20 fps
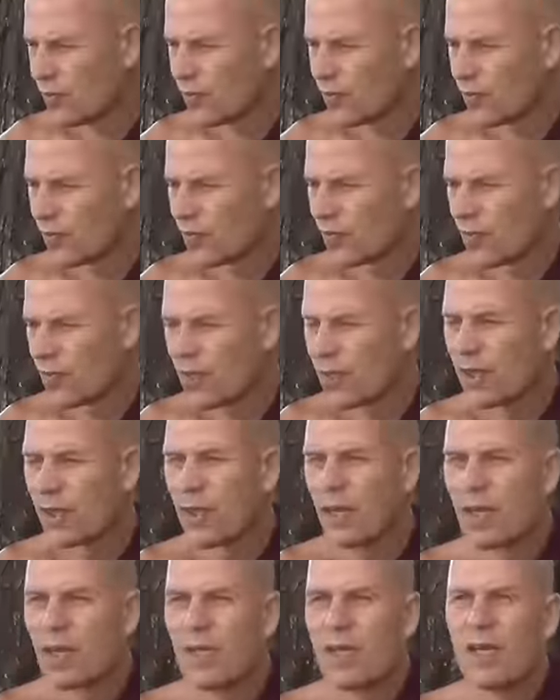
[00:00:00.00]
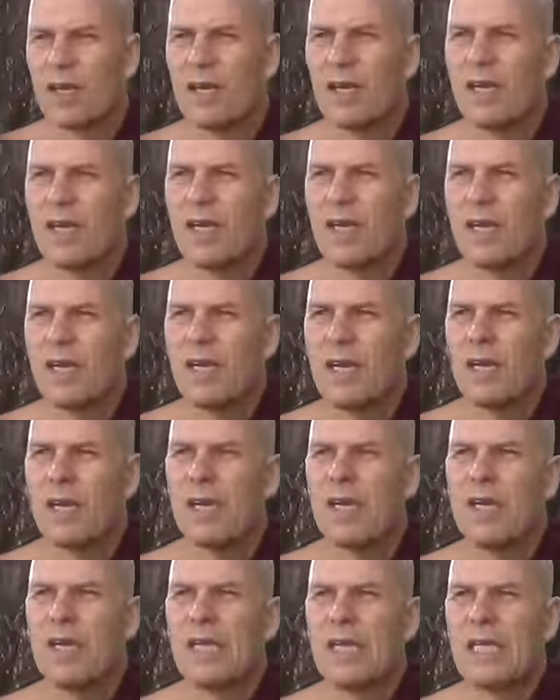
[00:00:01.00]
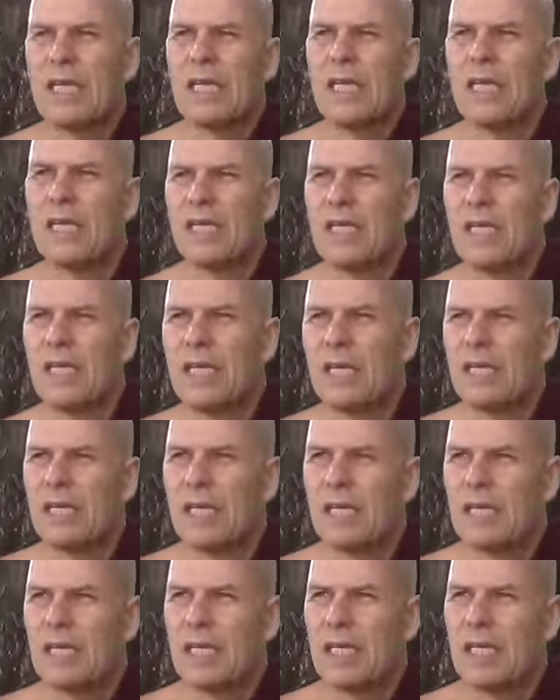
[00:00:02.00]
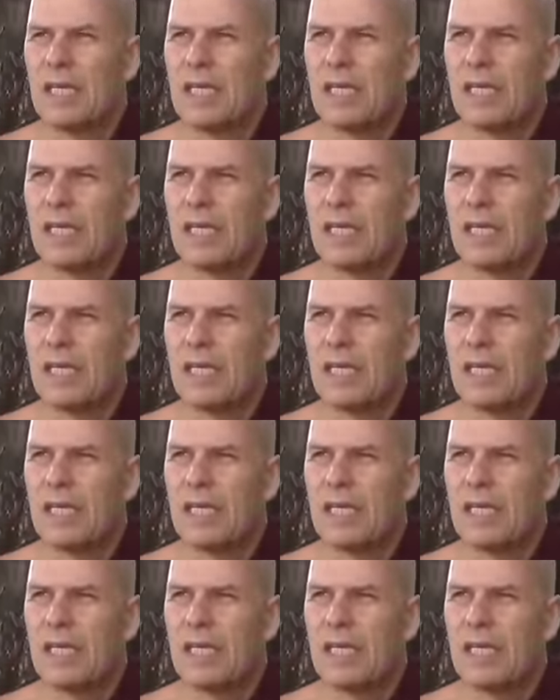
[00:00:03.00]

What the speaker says: (silence)